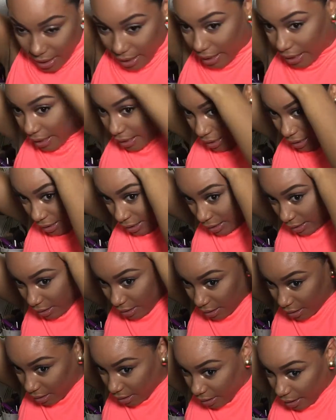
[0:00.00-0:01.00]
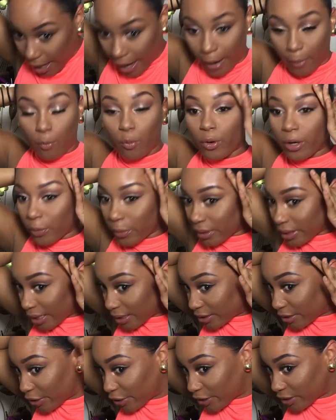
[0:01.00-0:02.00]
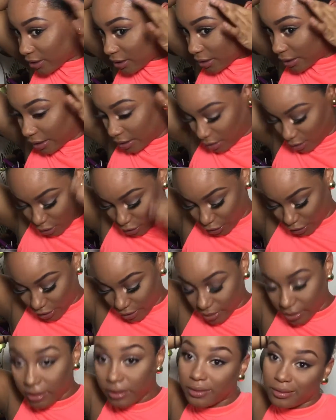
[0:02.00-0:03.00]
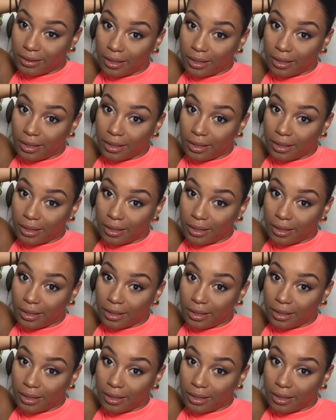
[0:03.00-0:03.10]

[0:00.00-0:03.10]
and I wore it with a turtleneck shirt.